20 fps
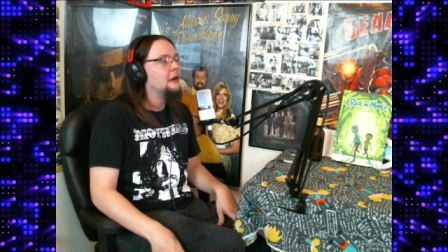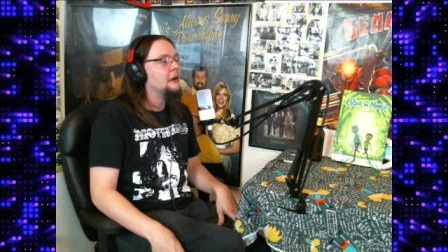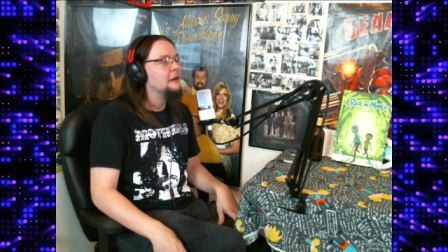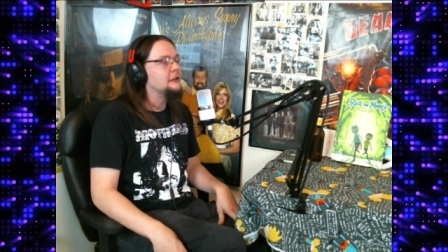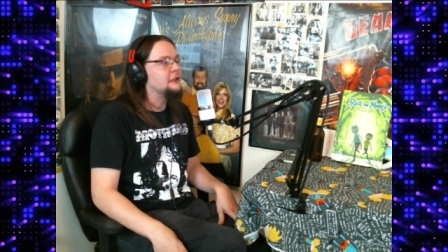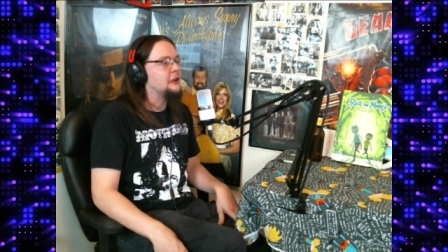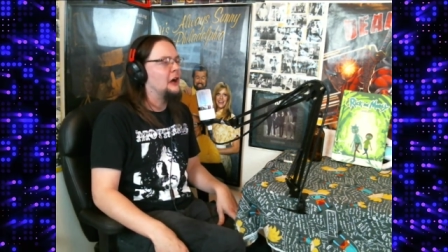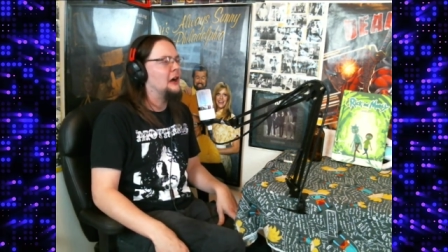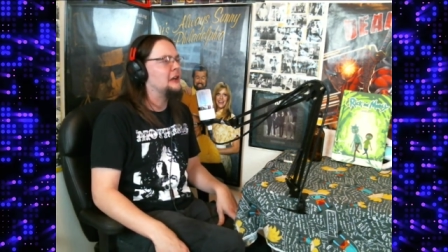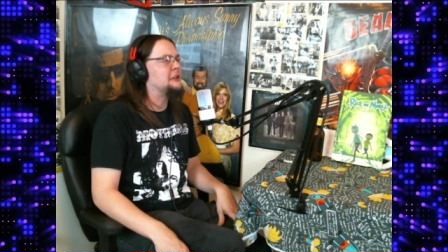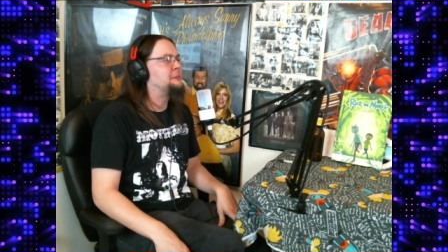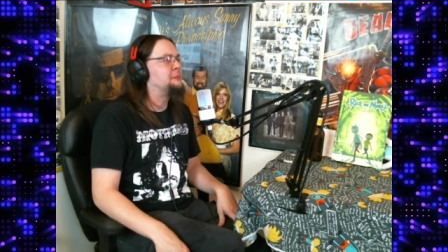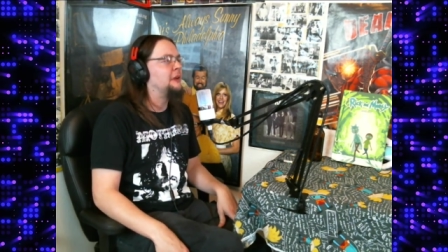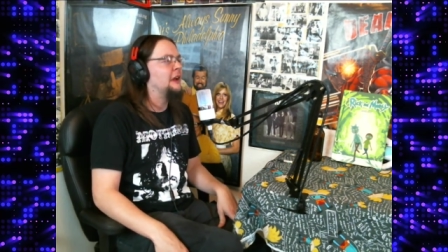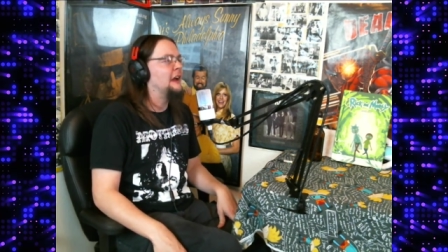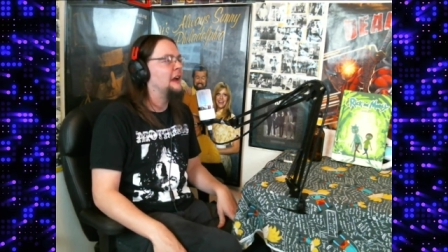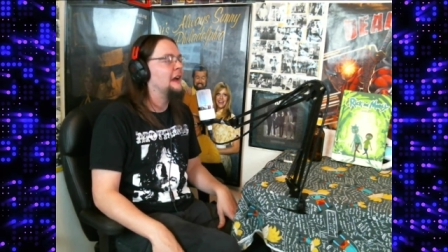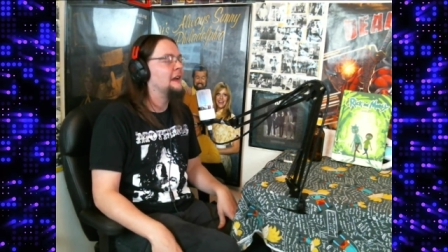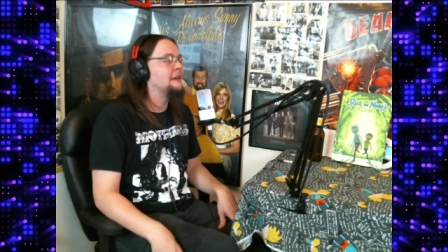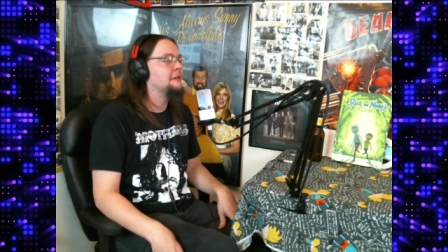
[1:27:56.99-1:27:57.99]
It's God's
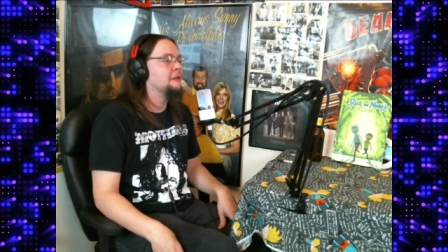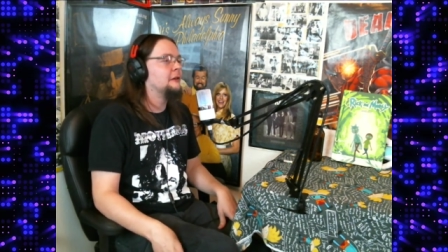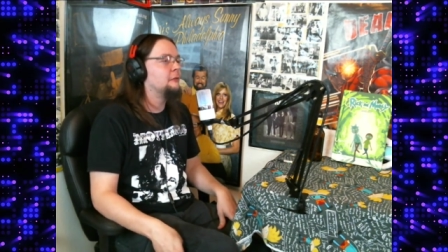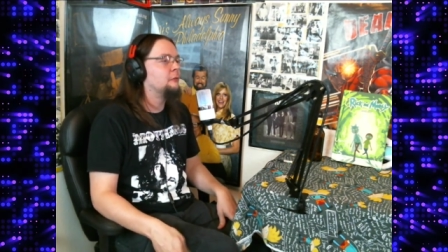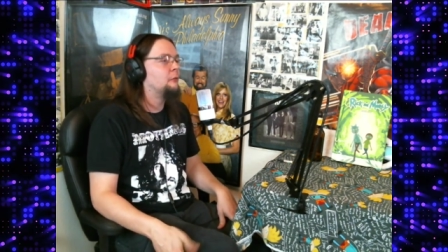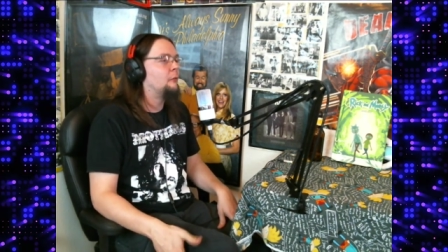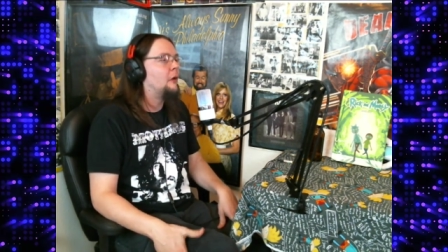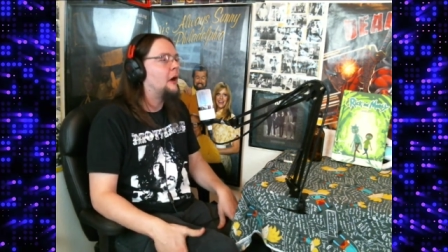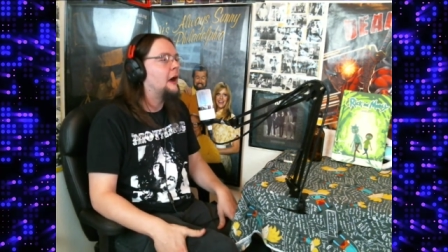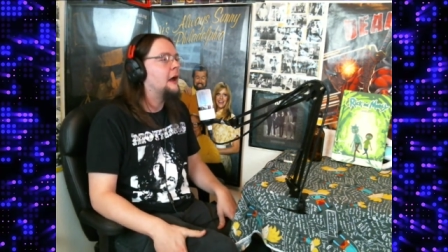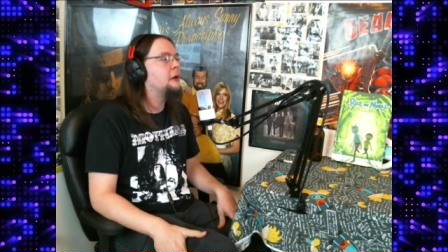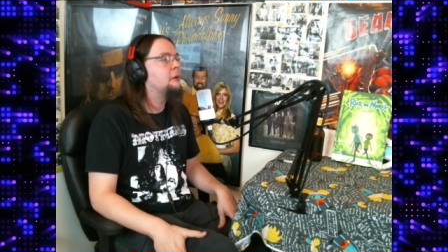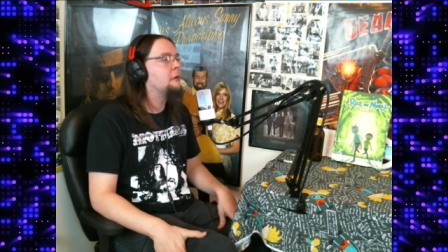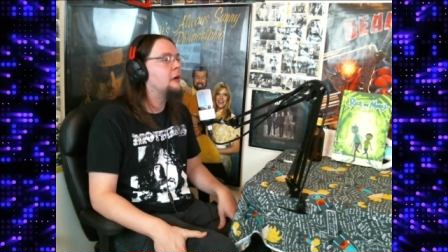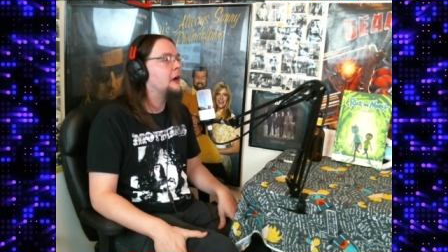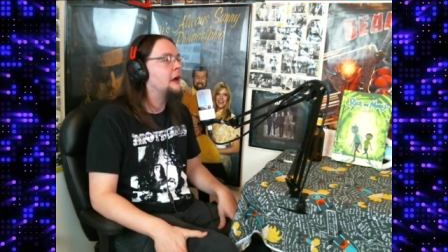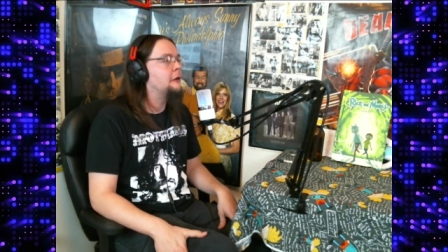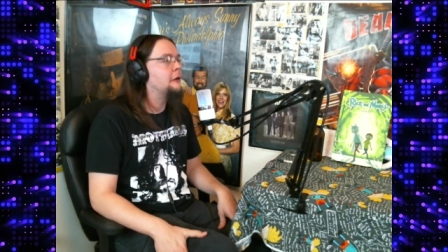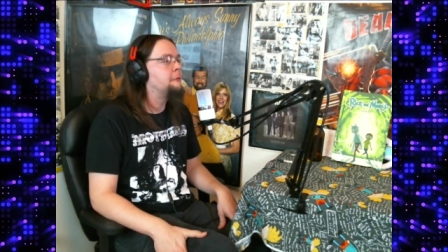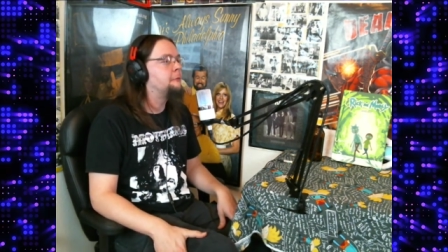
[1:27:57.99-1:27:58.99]
plan. And why do
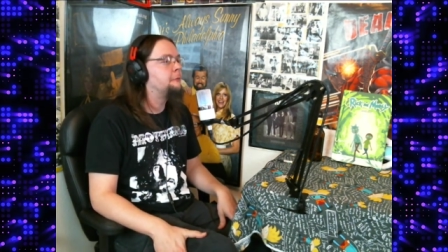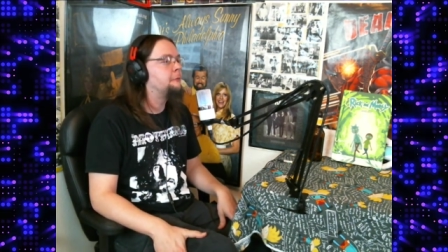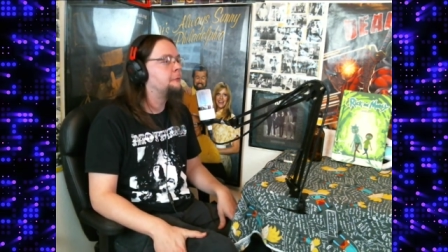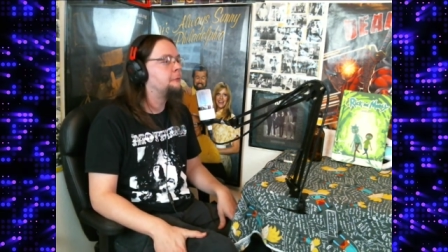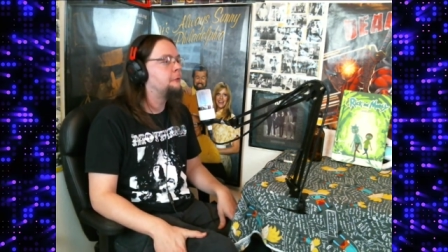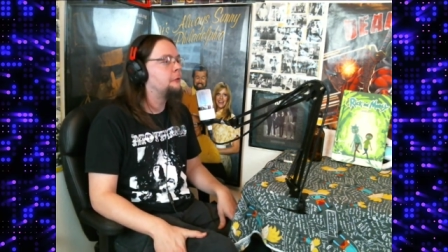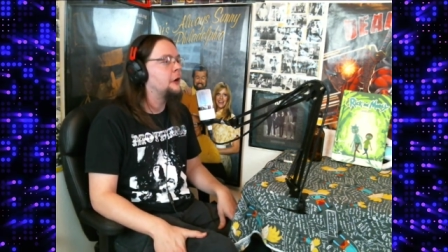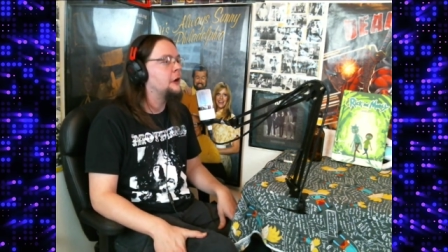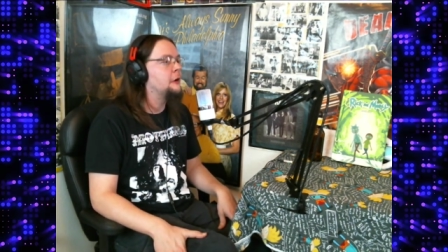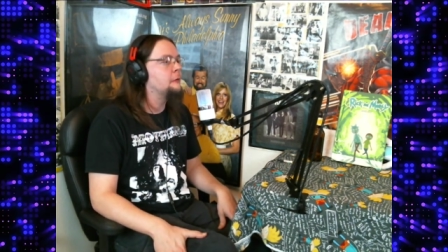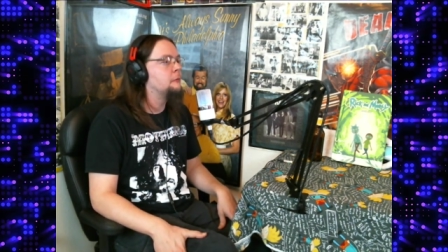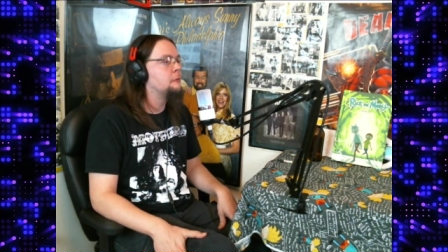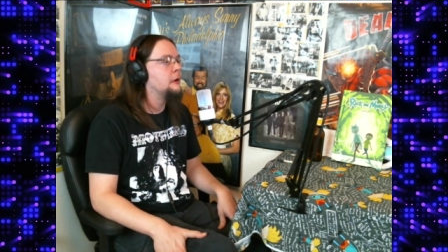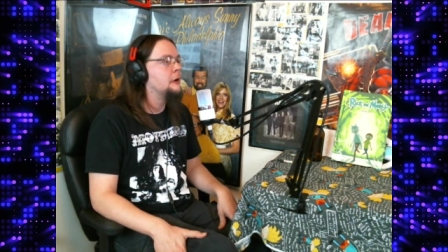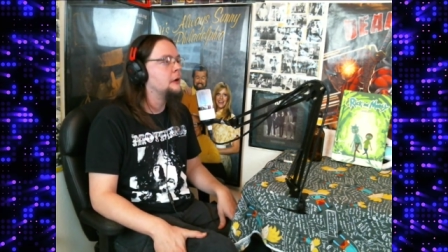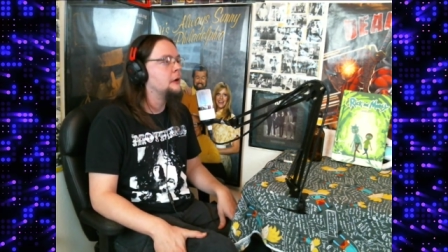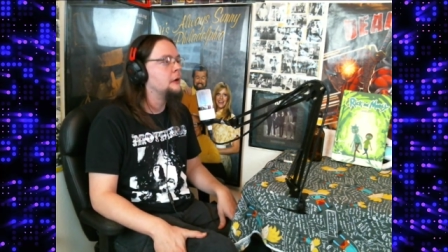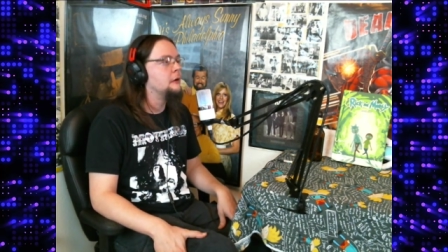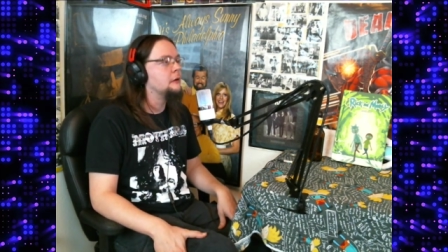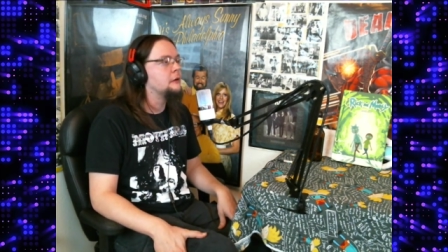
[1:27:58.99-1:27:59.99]
I have free
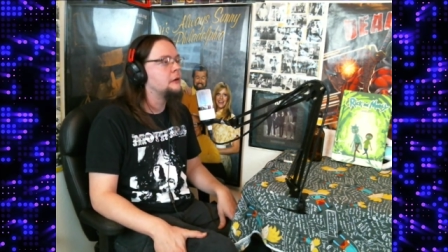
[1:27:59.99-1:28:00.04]
will